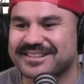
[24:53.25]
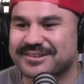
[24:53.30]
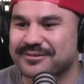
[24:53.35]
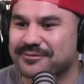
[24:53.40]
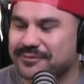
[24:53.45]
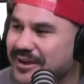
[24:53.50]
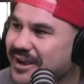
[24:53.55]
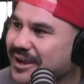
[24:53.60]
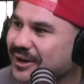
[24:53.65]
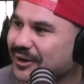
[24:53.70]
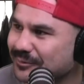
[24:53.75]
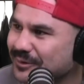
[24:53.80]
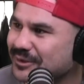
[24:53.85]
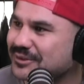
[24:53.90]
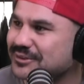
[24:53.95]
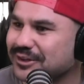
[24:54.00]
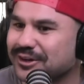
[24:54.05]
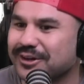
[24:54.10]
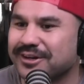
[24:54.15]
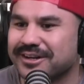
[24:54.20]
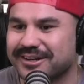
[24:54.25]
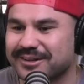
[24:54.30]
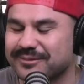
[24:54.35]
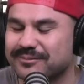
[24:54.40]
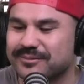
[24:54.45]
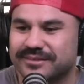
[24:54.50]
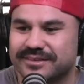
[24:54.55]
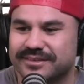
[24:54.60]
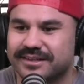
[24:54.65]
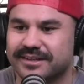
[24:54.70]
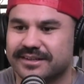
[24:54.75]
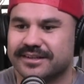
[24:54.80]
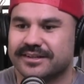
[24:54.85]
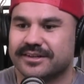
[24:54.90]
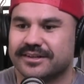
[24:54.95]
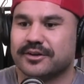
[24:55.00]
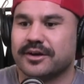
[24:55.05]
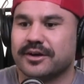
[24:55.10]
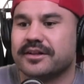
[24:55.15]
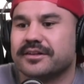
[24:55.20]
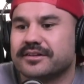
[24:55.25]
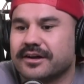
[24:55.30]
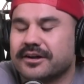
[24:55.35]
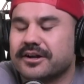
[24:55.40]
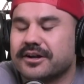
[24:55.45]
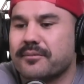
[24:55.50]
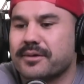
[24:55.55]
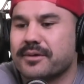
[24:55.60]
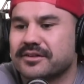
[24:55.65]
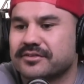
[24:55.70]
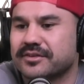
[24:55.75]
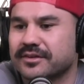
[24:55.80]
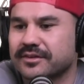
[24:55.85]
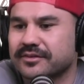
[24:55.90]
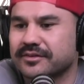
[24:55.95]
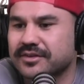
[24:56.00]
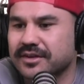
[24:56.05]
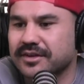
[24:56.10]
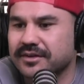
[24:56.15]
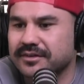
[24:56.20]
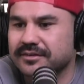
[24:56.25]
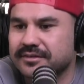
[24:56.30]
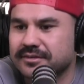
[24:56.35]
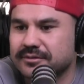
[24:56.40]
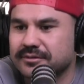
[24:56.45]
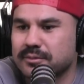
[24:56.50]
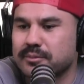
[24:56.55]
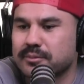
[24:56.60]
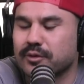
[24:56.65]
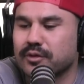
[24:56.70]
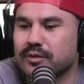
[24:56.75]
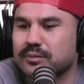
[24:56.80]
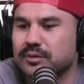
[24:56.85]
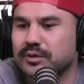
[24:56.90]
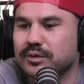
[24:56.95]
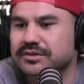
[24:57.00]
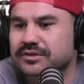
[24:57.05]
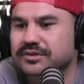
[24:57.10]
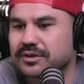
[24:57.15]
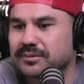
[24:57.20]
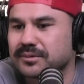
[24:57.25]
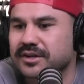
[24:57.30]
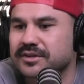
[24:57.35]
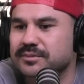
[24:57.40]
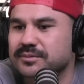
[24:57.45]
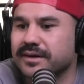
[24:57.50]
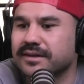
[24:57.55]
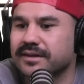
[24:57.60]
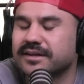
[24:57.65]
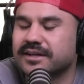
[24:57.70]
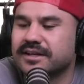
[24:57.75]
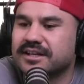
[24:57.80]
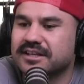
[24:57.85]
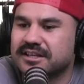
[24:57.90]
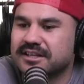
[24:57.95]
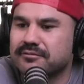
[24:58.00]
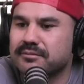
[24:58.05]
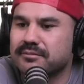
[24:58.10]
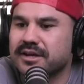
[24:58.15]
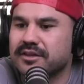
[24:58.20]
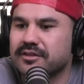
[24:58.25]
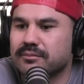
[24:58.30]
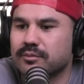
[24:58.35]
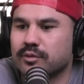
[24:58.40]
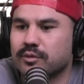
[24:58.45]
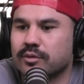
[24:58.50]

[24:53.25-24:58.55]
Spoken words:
as a fan, I'm excited. I don't mean to rip on the boys too much, but give me the